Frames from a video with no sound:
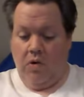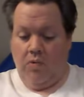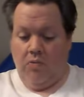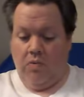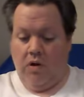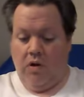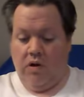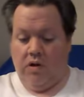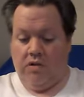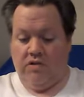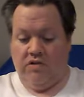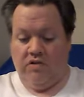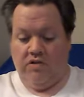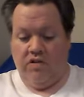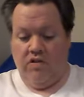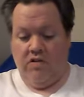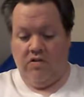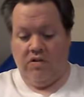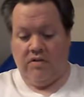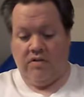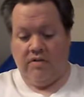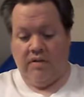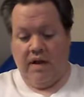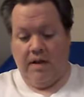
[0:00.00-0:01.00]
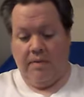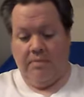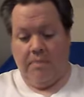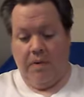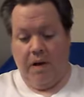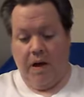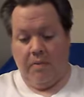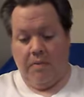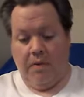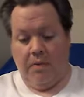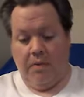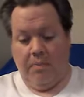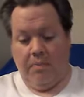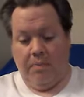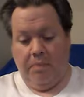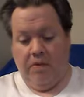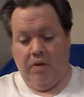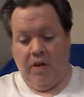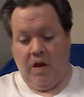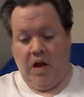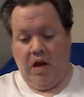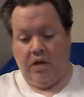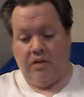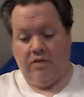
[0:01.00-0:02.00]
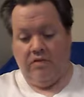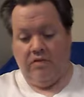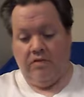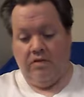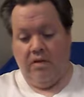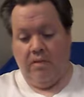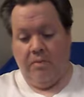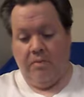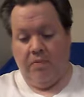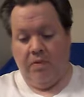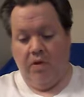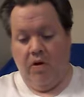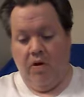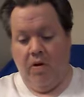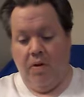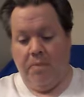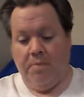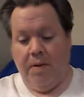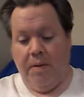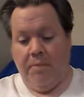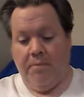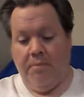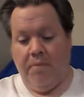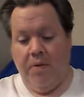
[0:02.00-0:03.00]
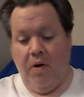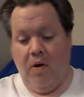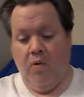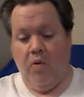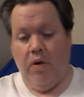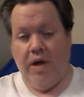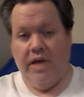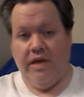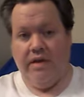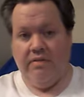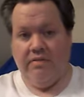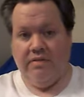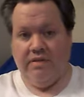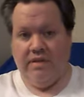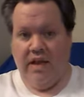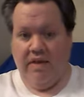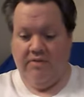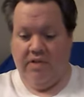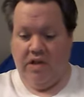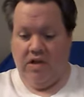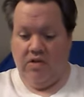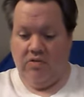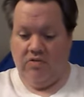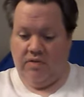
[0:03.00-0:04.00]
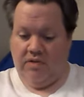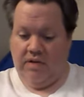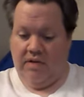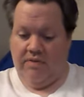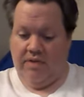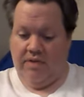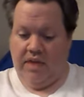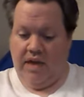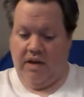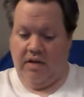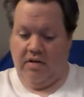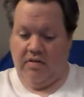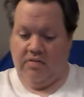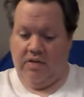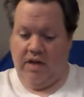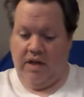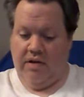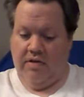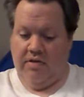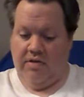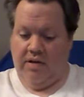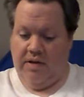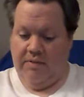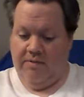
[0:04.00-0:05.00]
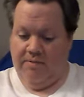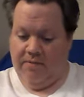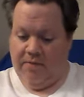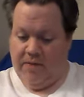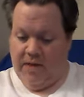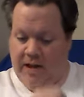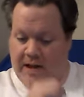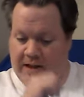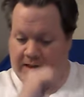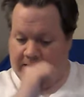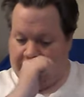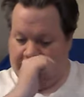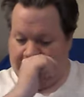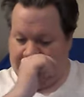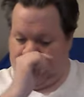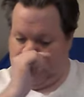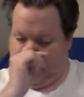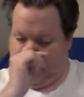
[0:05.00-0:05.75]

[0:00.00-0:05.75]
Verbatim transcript: while a suicide bomber plots to blow up a Boeing seven oh seven airliner in flight.